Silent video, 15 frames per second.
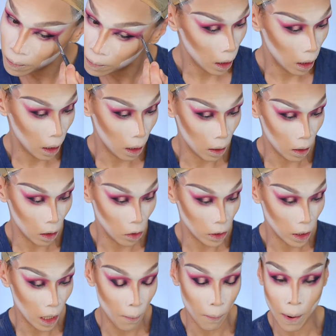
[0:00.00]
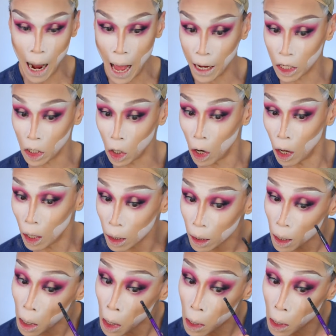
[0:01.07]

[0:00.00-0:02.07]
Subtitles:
And using the black yaw,